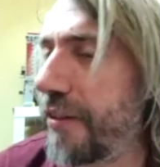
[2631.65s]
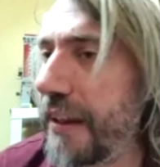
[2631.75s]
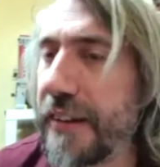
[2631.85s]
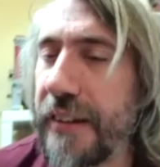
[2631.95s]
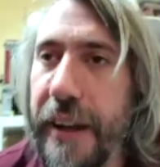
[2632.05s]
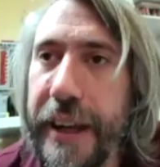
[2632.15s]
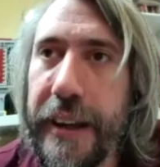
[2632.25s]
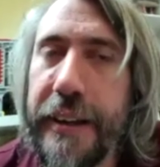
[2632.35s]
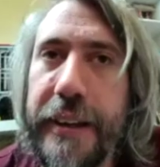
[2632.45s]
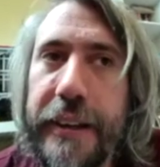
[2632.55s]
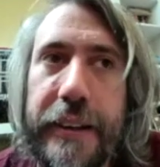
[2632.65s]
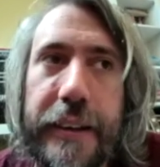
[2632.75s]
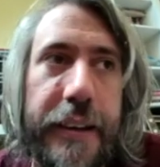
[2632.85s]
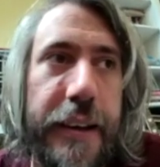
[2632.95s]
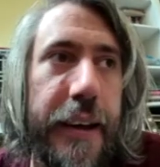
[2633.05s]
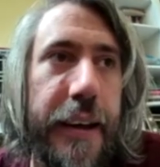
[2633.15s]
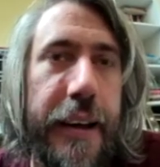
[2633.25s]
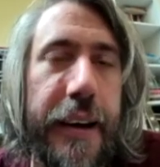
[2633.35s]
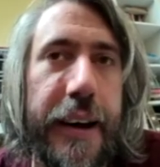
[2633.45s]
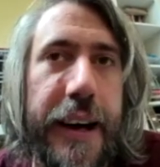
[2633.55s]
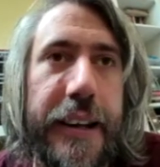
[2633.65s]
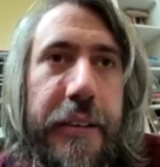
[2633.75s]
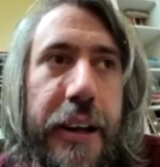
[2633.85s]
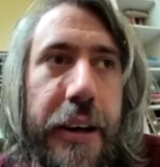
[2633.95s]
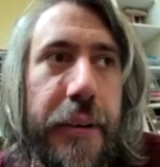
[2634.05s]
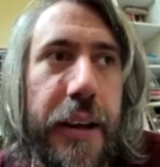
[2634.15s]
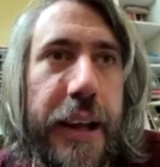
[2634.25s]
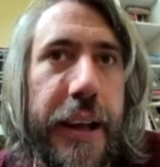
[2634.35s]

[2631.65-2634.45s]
things like, I don't know, like,